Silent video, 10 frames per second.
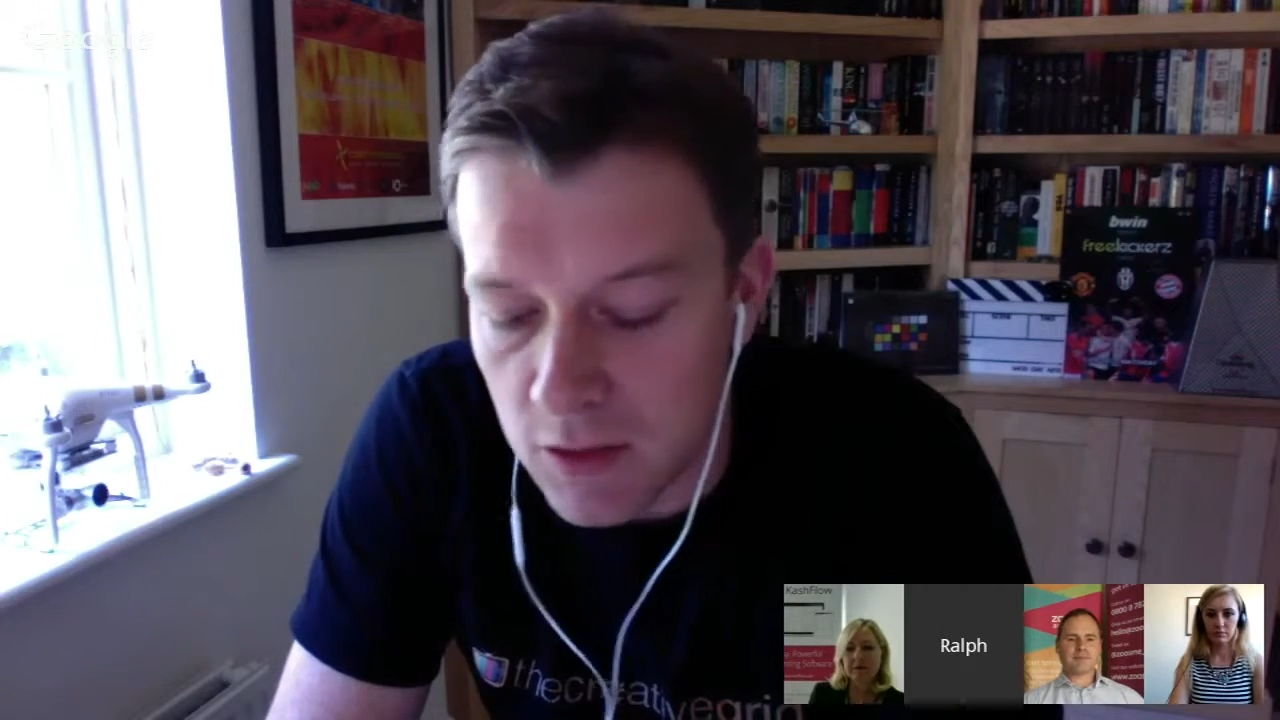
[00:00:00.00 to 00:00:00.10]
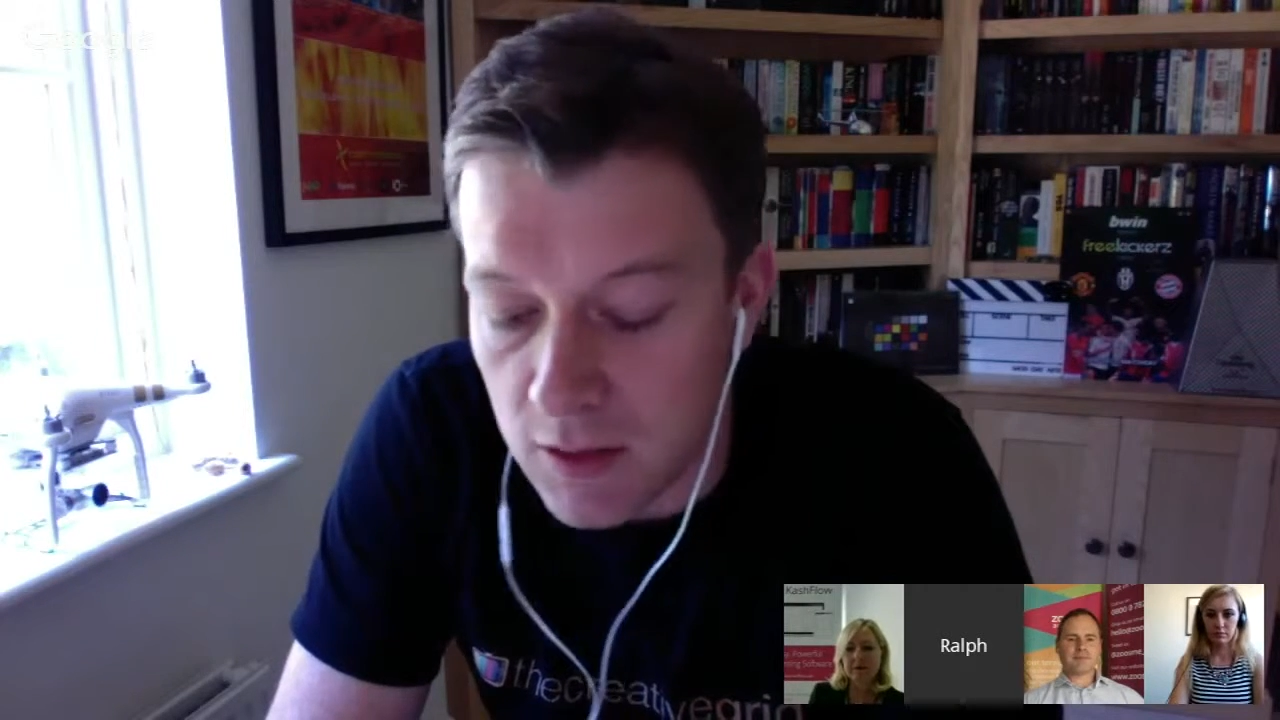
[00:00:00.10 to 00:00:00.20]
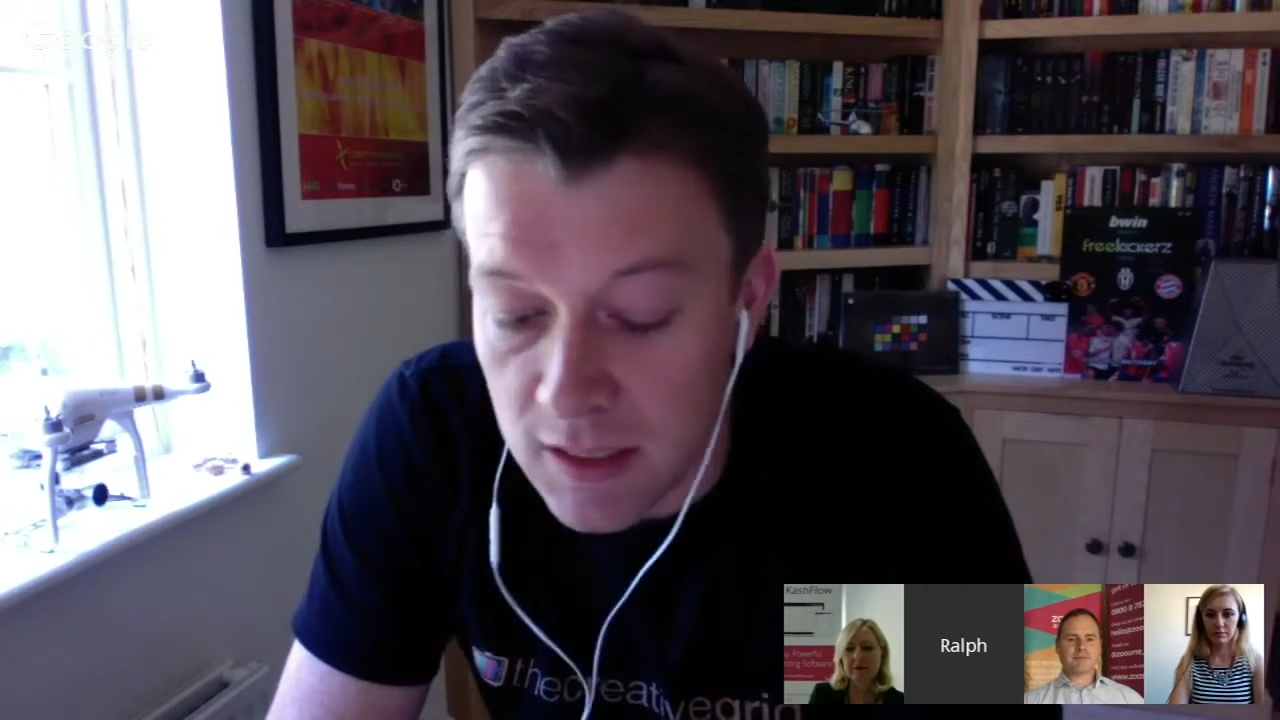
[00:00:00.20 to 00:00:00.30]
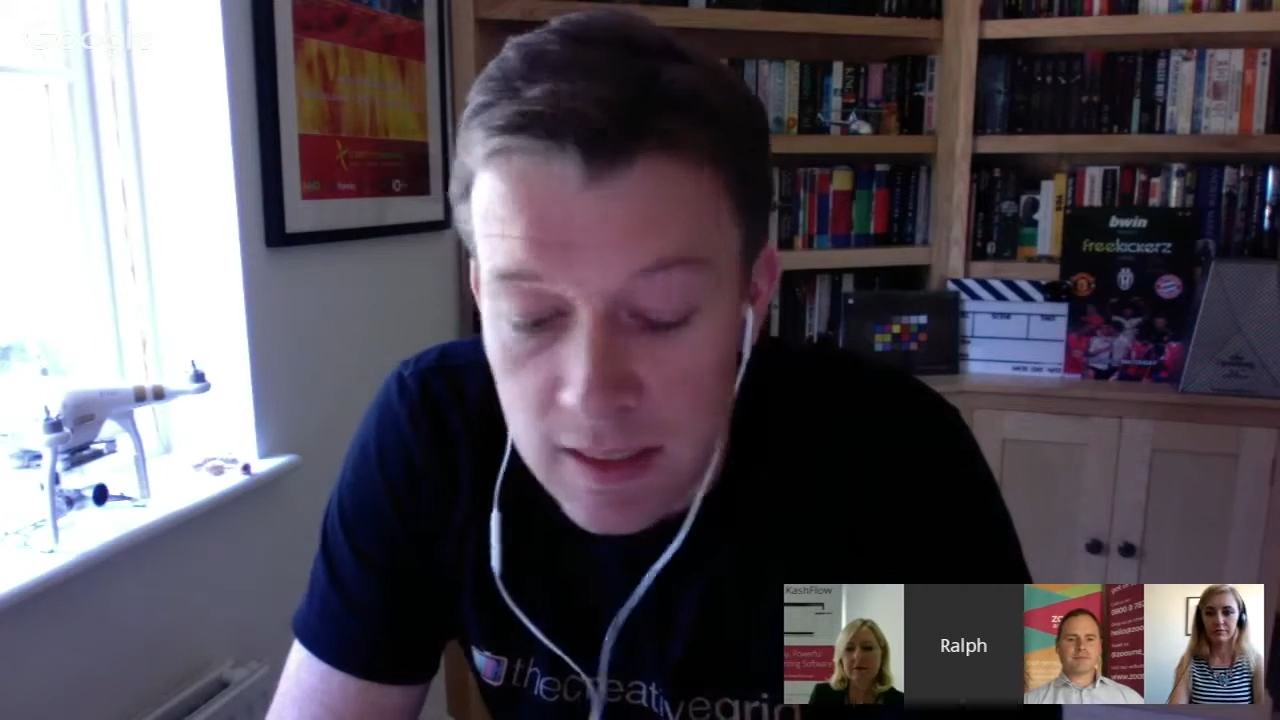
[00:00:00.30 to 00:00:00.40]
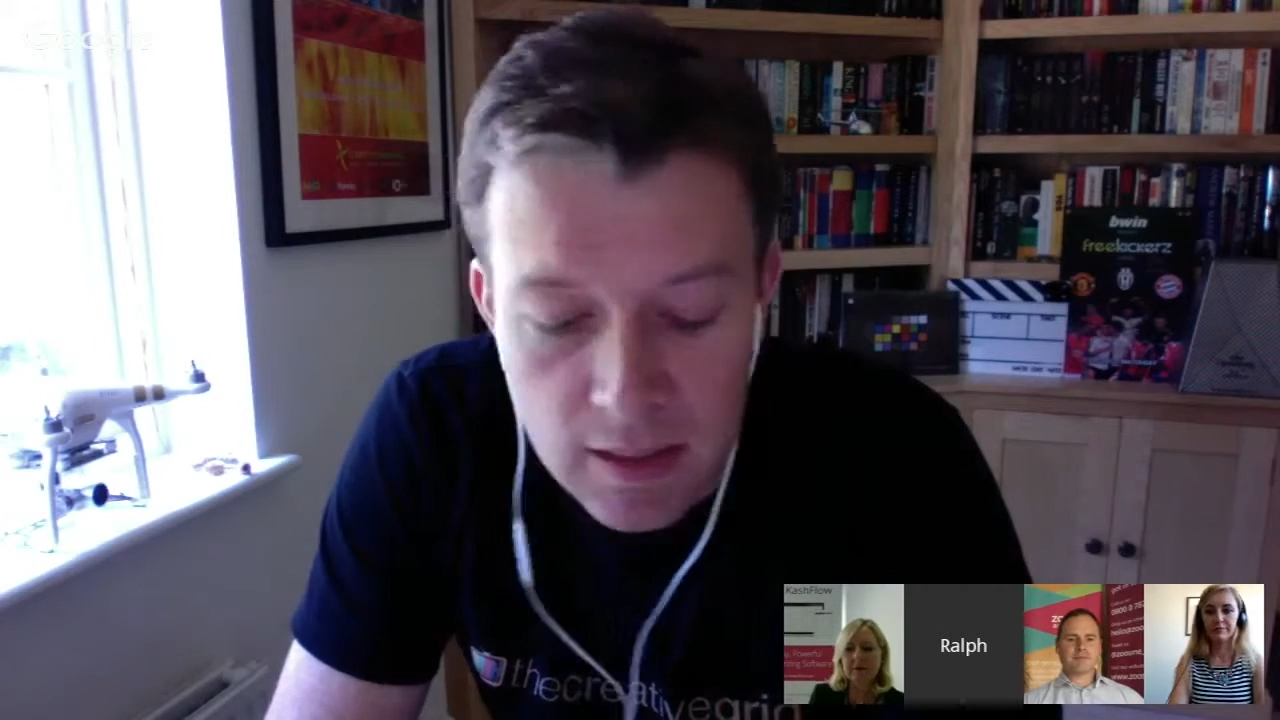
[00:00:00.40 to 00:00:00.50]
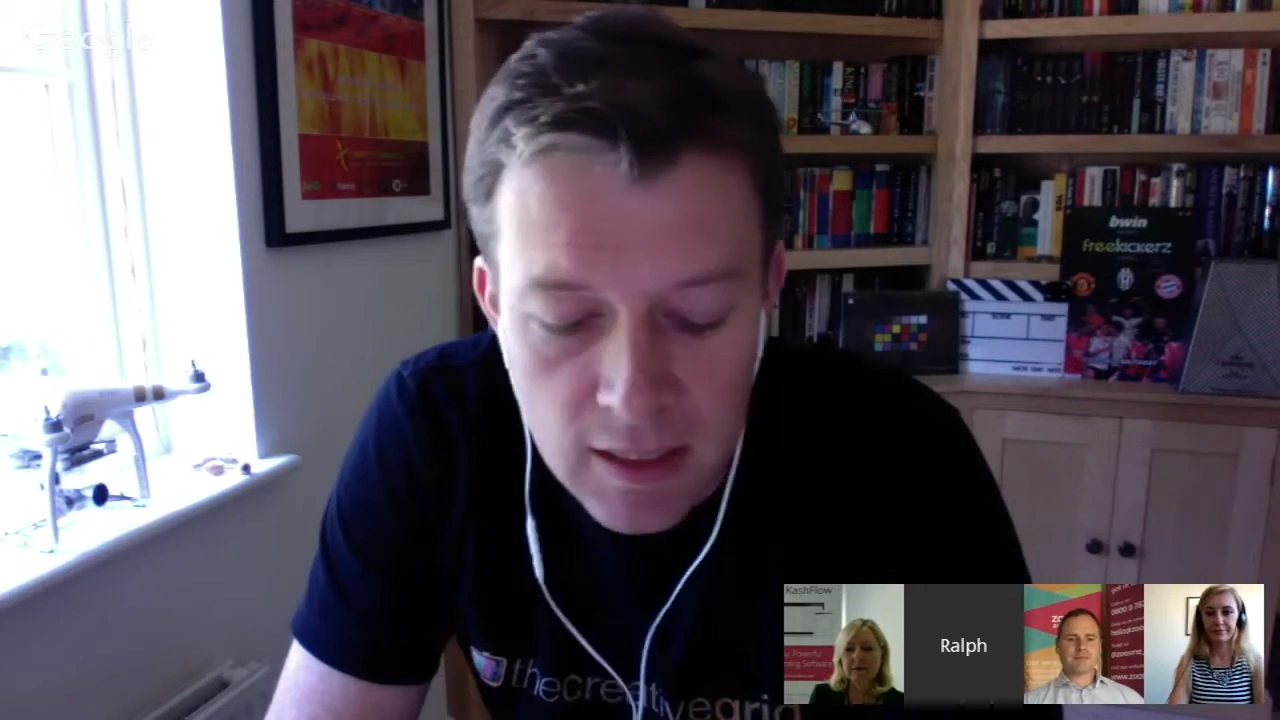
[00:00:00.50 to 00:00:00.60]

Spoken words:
So it didn't